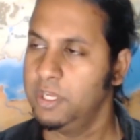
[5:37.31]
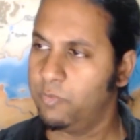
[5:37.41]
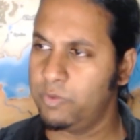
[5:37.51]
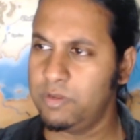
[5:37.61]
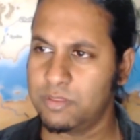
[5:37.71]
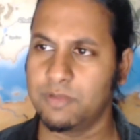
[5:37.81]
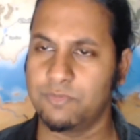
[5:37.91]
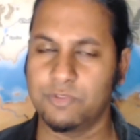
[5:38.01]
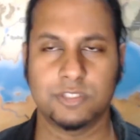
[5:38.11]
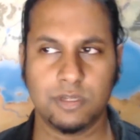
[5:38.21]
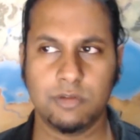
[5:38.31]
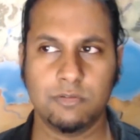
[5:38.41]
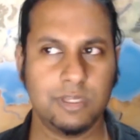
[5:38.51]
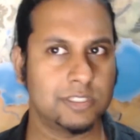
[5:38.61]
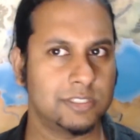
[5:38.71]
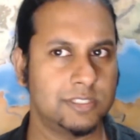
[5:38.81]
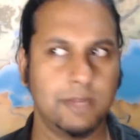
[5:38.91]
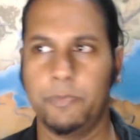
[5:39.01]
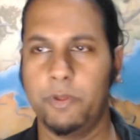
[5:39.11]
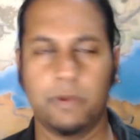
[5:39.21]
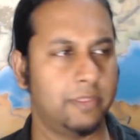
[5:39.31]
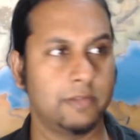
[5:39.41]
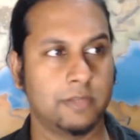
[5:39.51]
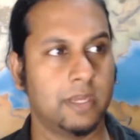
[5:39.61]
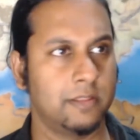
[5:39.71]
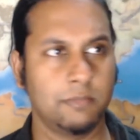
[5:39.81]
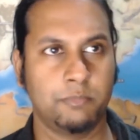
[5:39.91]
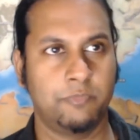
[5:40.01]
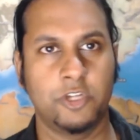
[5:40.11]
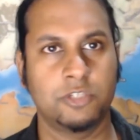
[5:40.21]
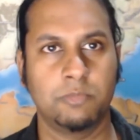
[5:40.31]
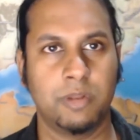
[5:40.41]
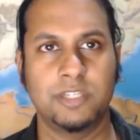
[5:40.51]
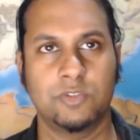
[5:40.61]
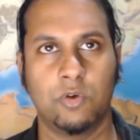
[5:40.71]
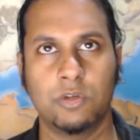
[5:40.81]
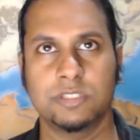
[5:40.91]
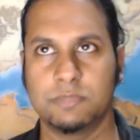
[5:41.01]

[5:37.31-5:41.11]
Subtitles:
What do you think of this? Oh, yes. Yeah, no, I think virgin blood is awesome.